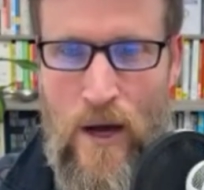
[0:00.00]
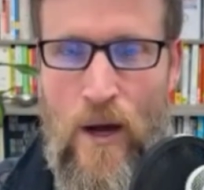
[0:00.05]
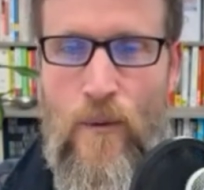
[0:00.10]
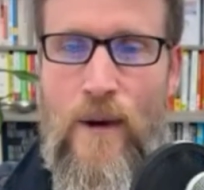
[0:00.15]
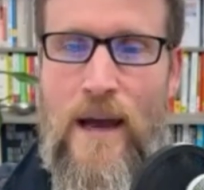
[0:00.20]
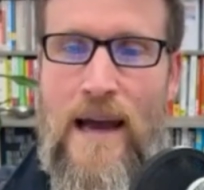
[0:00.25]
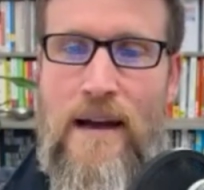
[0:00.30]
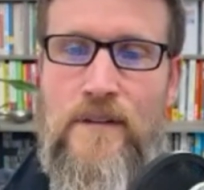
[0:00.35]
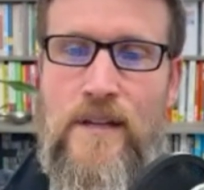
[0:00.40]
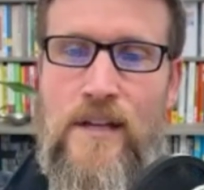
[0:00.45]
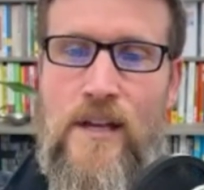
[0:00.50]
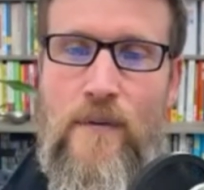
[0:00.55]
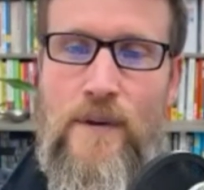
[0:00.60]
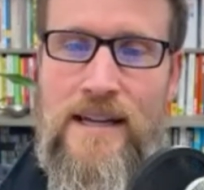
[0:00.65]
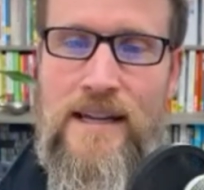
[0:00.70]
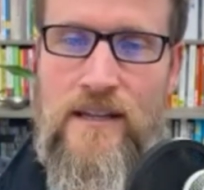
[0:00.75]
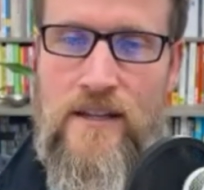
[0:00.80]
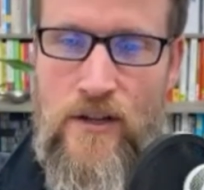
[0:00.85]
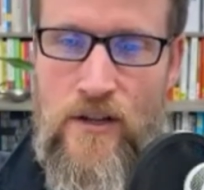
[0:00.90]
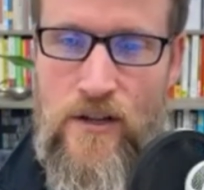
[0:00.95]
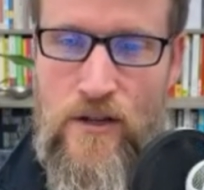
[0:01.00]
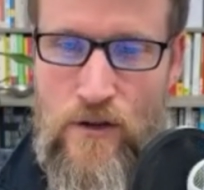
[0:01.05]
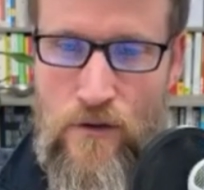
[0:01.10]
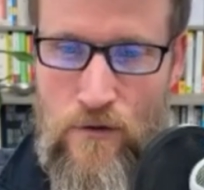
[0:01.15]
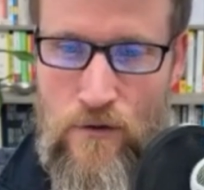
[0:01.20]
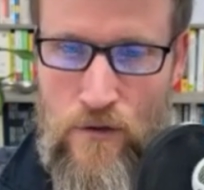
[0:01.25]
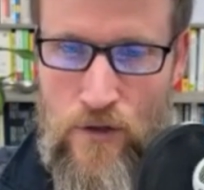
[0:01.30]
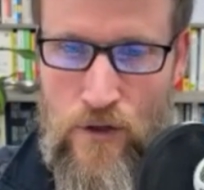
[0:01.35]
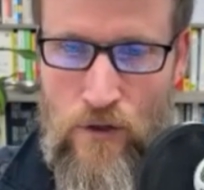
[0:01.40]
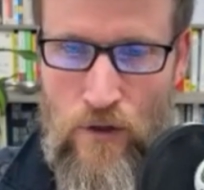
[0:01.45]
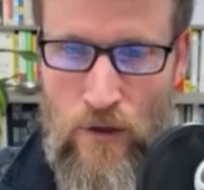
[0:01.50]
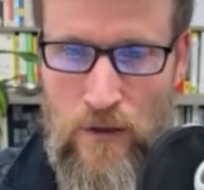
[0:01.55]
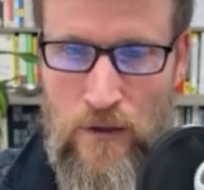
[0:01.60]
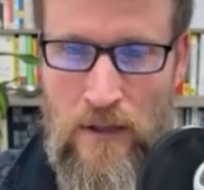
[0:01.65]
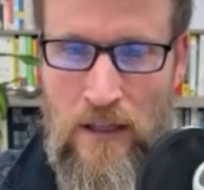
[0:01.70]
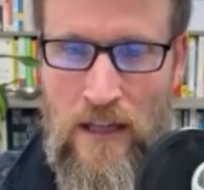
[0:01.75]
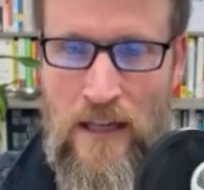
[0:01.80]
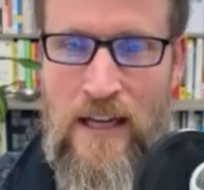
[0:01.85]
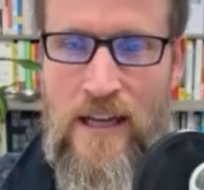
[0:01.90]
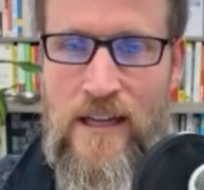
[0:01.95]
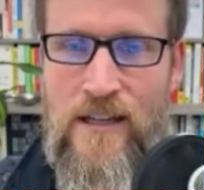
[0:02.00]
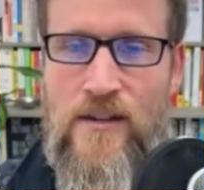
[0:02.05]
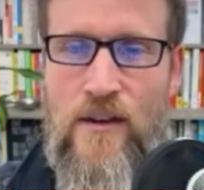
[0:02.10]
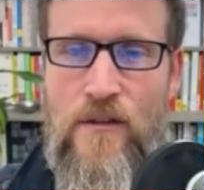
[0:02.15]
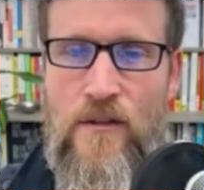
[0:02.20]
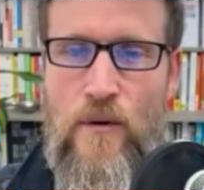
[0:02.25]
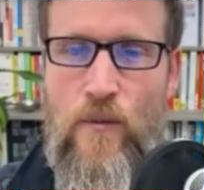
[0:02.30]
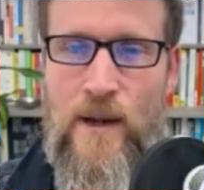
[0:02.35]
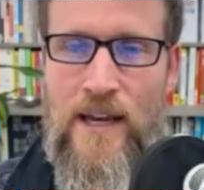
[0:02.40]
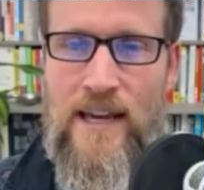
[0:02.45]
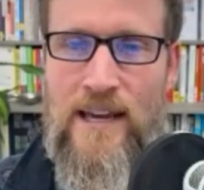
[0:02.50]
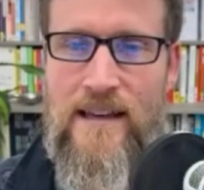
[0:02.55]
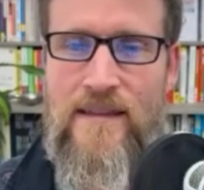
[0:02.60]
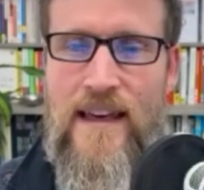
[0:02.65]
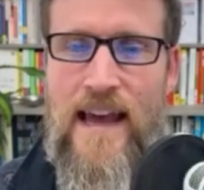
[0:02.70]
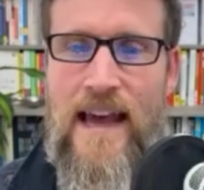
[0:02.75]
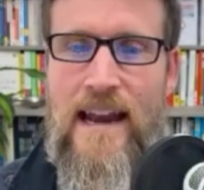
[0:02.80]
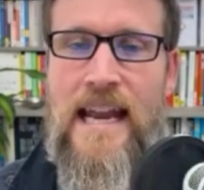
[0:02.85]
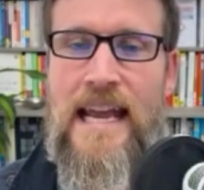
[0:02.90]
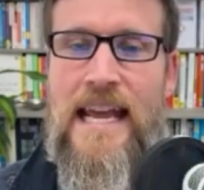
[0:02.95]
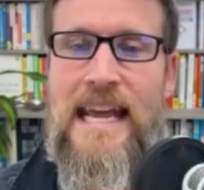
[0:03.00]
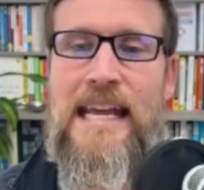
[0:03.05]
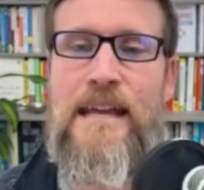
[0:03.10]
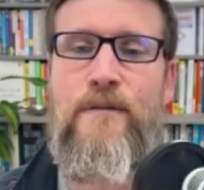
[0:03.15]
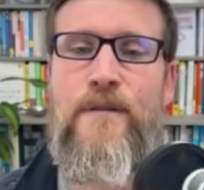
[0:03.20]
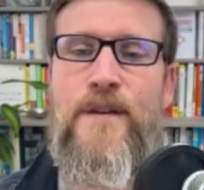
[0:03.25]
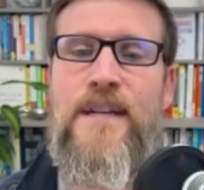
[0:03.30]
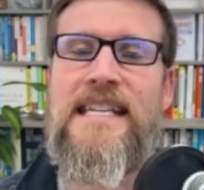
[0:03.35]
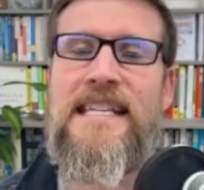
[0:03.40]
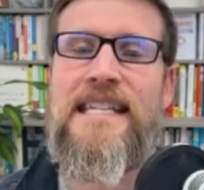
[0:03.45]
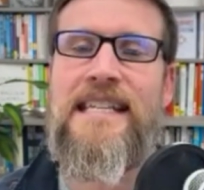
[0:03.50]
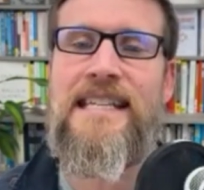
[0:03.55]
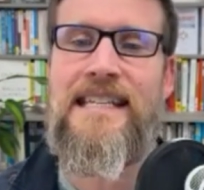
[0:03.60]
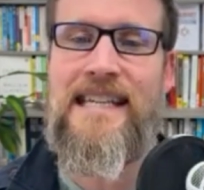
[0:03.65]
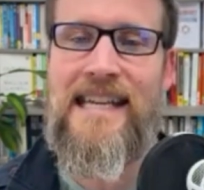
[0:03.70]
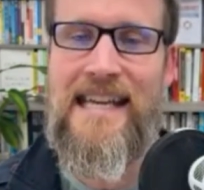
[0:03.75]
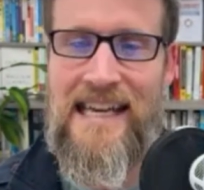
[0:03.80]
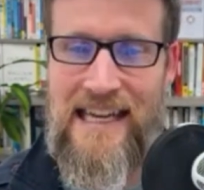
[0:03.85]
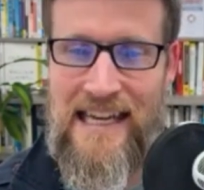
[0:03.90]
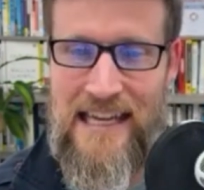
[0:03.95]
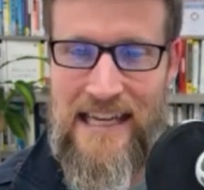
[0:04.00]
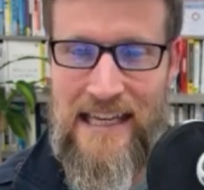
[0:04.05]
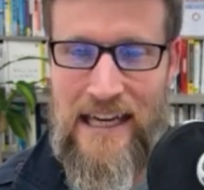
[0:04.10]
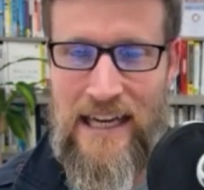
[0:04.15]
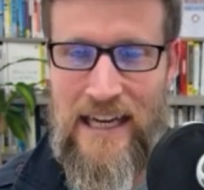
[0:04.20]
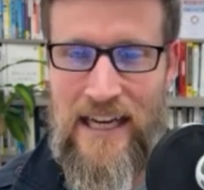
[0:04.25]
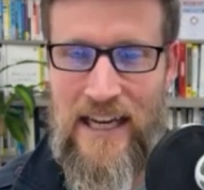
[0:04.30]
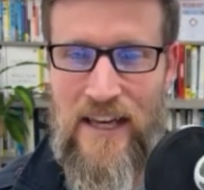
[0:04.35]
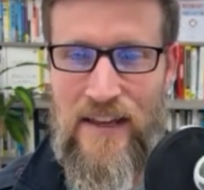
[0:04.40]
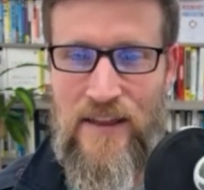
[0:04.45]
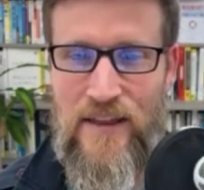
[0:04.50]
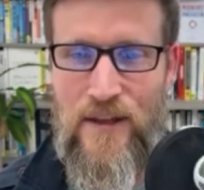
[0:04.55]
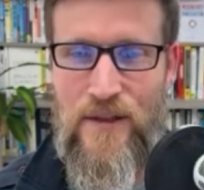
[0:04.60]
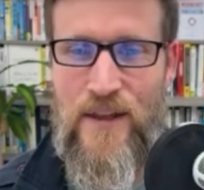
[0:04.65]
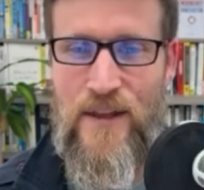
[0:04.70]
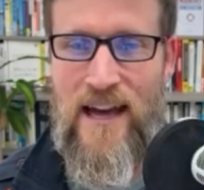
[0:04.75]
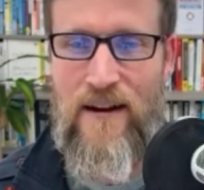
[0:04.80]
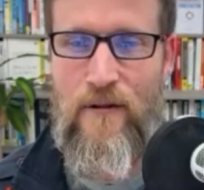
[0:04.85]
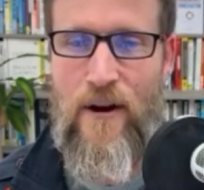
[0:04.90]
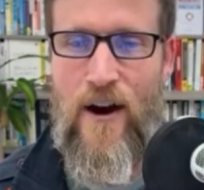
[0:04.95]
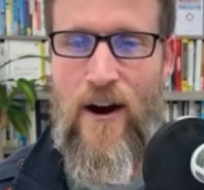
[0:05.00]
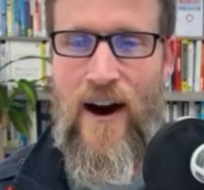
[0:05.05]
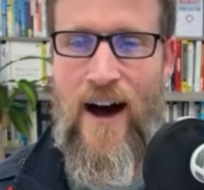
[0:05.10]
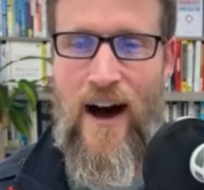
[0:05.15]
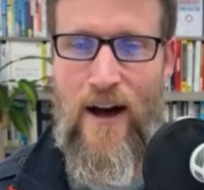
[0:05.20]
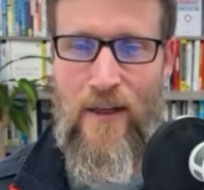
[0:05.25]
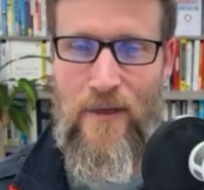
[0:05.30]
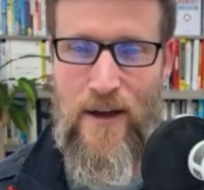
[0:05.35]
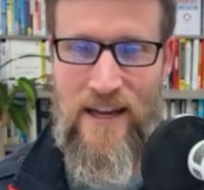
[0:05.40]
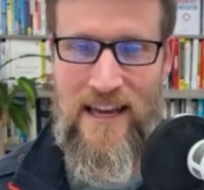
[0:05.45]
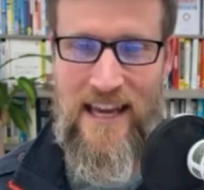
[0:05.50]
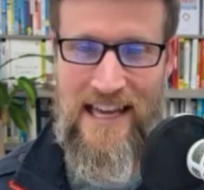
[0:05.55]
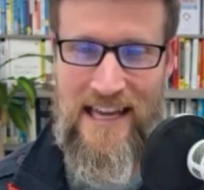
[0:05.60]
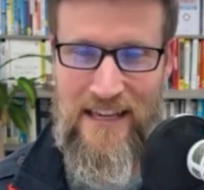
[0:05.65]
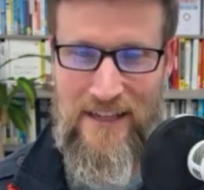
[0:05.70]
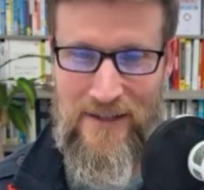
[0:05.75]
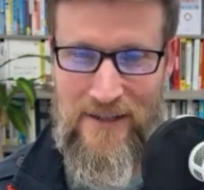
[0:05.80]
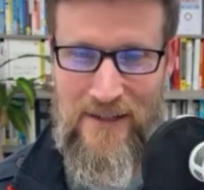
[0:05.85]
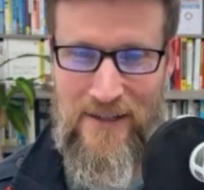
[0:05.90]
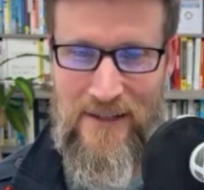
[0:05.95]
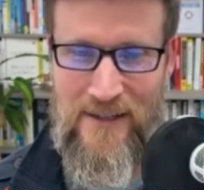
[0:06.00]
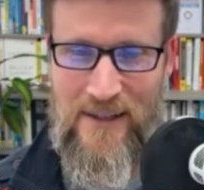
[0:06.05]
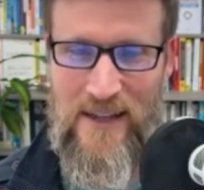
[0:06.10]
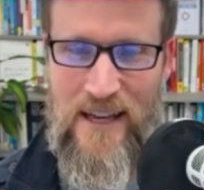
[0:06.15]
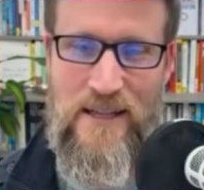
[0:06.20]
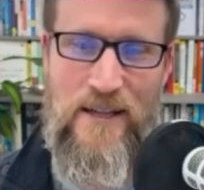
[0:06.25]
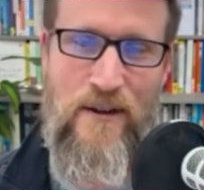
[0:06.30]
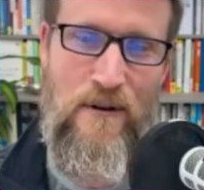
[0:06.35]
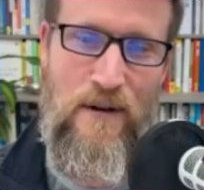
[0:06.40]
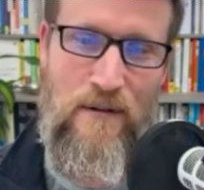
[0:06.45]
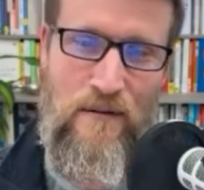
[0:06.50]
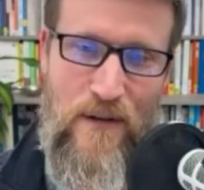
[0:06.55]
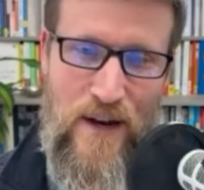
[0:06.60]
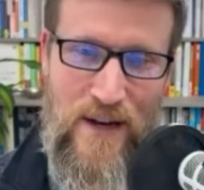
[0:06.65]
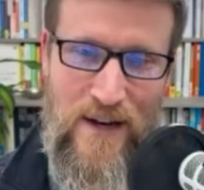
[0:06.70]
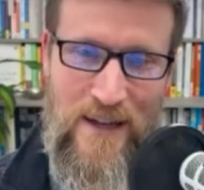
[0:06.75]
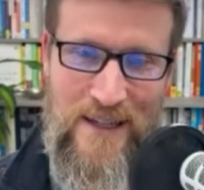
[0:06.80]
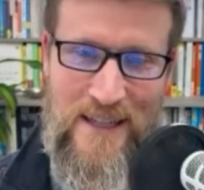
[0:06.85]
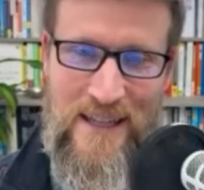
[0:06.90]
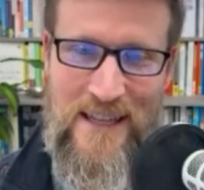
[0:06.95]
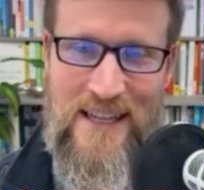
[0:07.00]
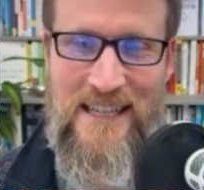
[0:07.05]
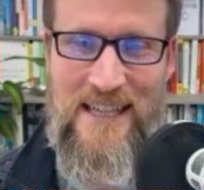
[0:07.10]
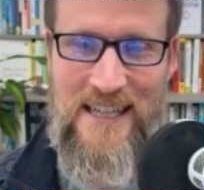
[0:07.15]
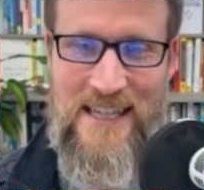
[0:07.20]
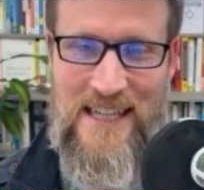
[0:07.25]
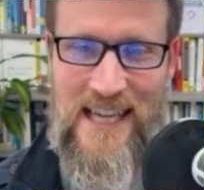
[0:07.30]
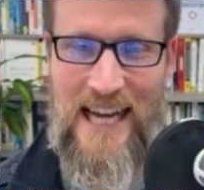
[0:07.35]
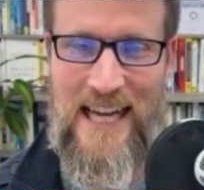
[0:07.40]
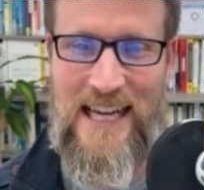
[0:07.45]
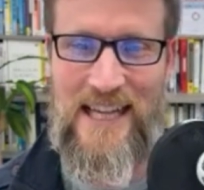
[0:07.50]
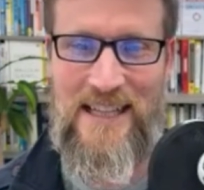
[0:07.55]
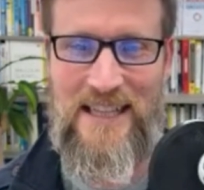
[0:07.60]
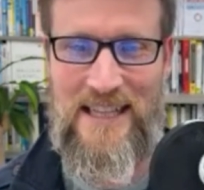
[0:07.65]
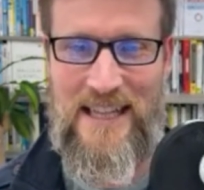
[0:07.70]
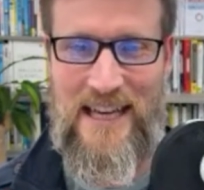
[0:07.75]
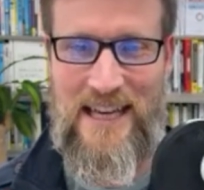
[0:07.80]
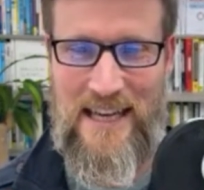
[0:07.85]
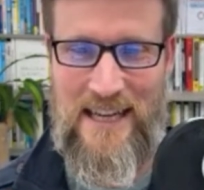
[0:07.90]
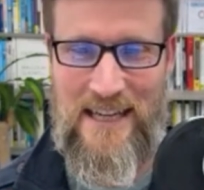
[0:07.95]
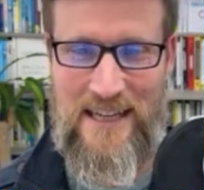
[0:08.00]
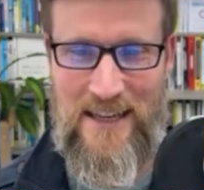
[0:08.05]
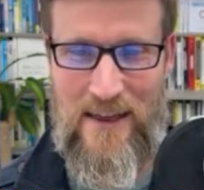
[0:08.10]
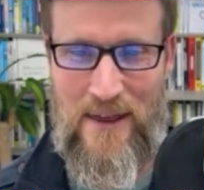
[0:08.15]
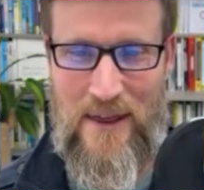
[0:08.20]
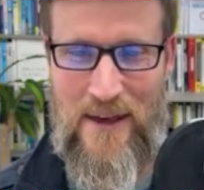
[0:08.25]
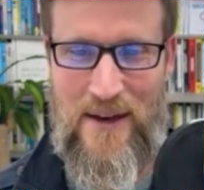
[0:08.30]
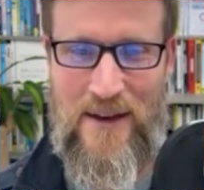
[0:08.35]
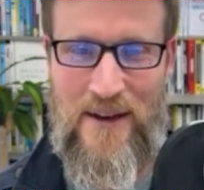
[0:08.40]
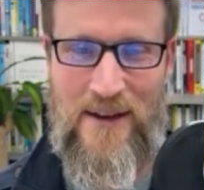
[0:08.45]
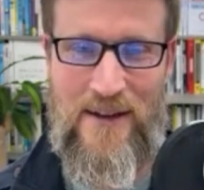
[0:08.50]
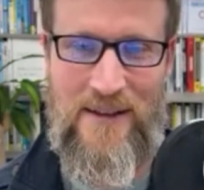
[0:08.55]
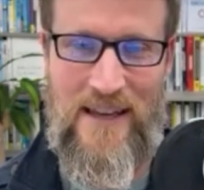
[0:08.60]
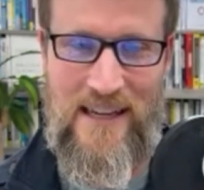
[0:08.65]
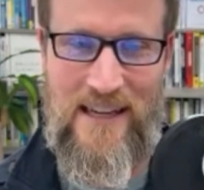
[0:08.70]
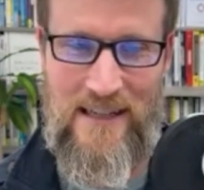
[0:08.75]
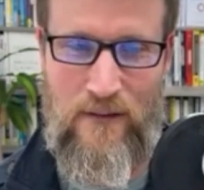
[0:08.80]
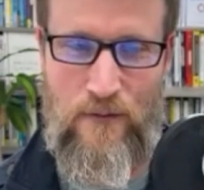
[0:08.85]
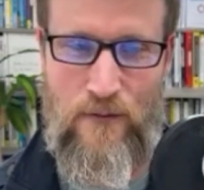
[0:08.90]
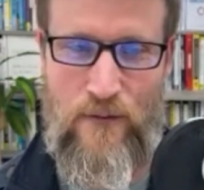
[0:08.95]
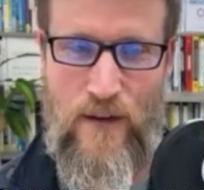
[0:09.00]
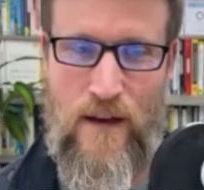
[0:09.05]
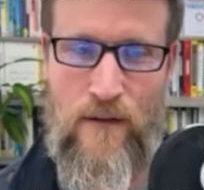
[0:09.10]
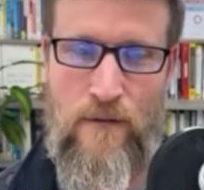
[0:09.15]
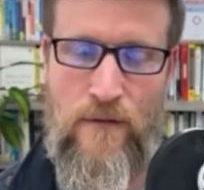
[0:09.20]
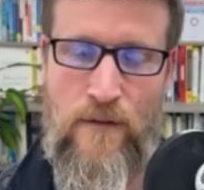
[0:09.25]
We have to go into neutral so that we can then even see that there are other gears. There's a reverse, there's a second, there's a third, there's a fifth.